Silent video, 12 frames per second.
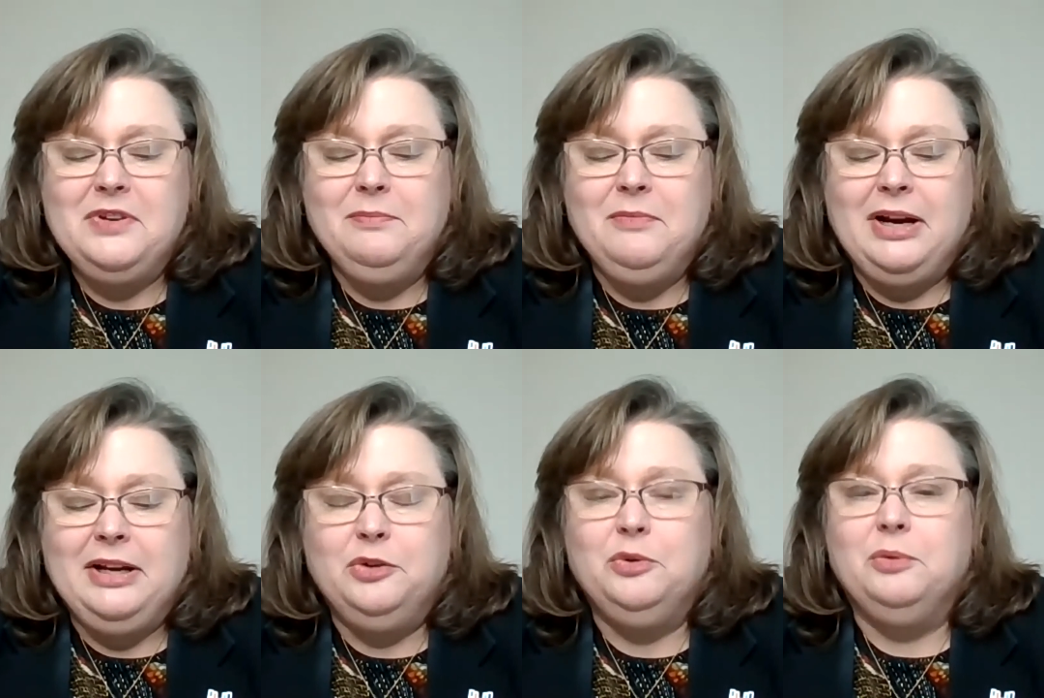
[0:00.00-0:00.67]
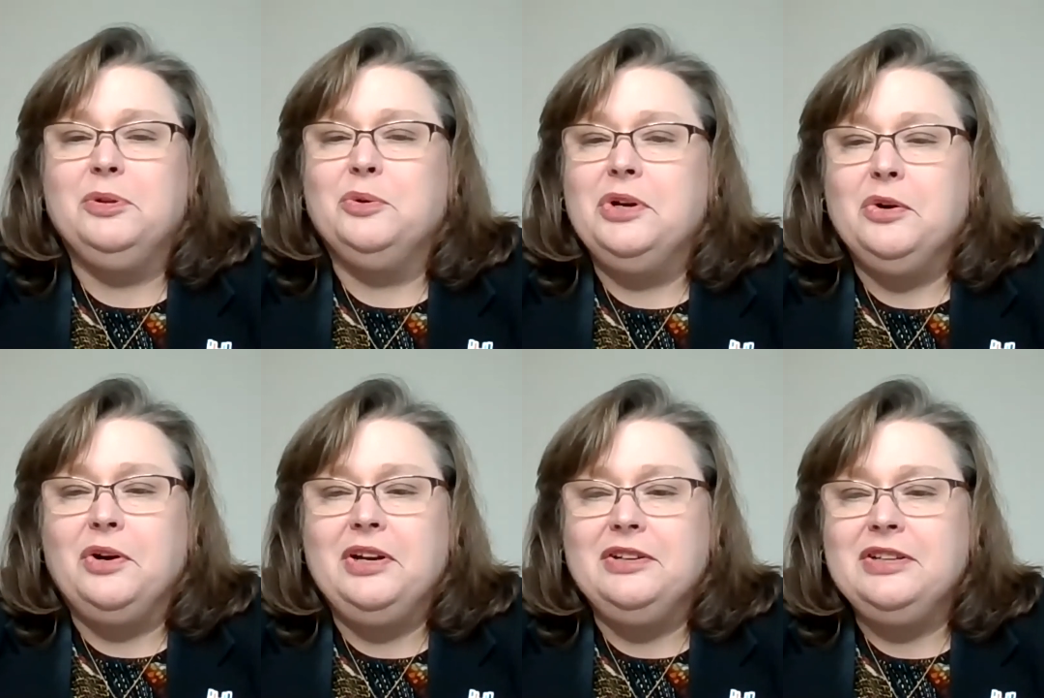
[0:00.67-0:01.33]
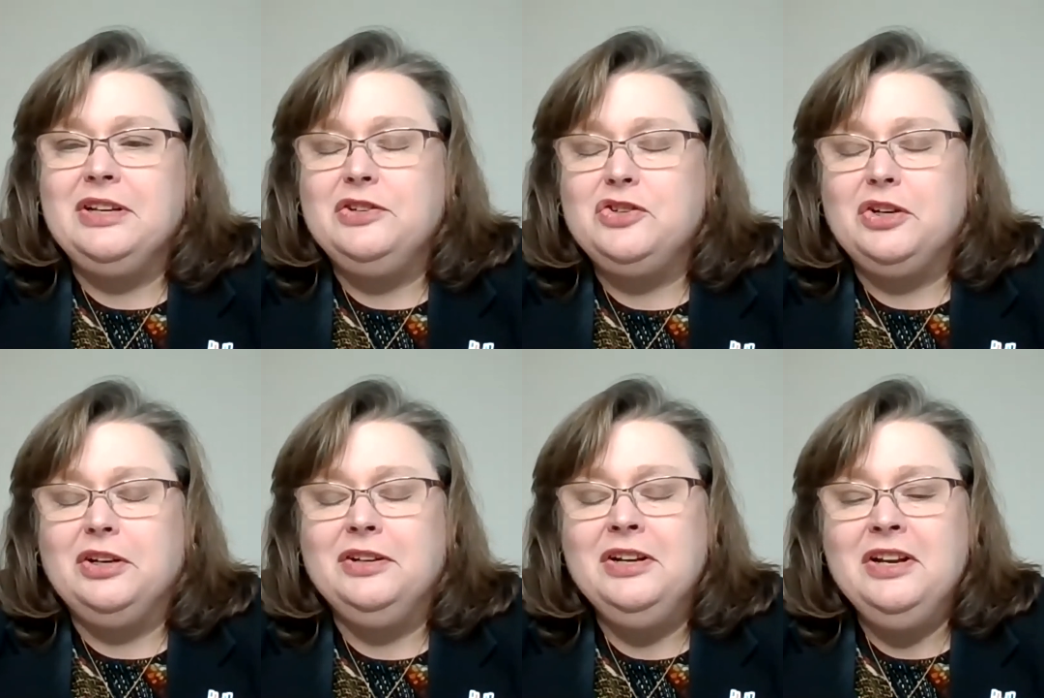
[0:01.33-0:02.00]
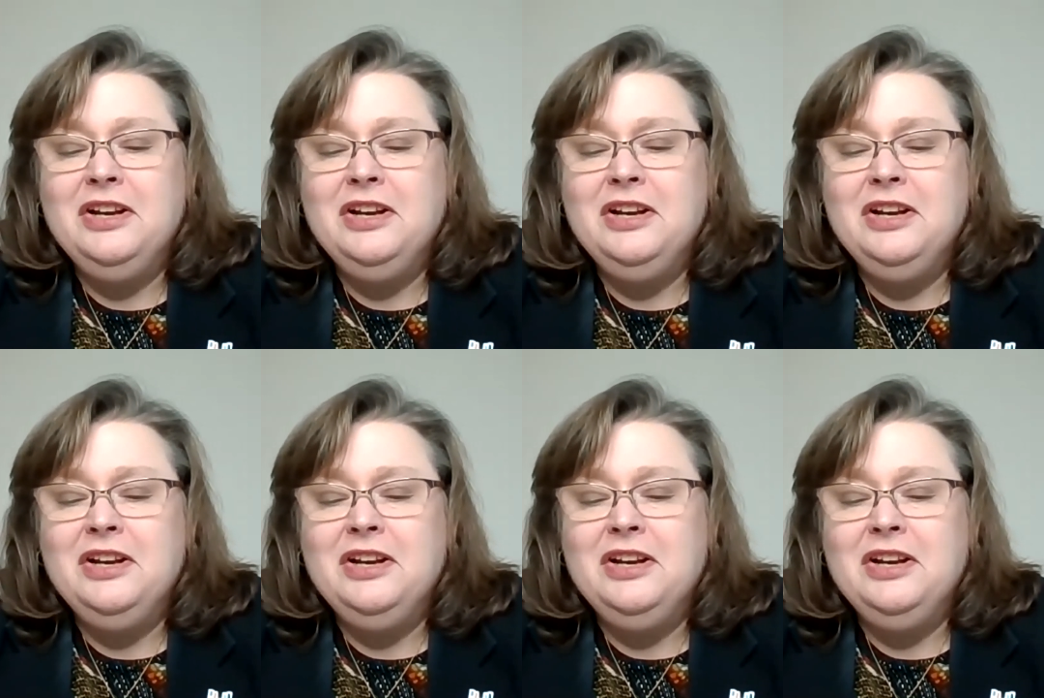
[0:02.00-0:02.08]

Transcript: my new employee orientation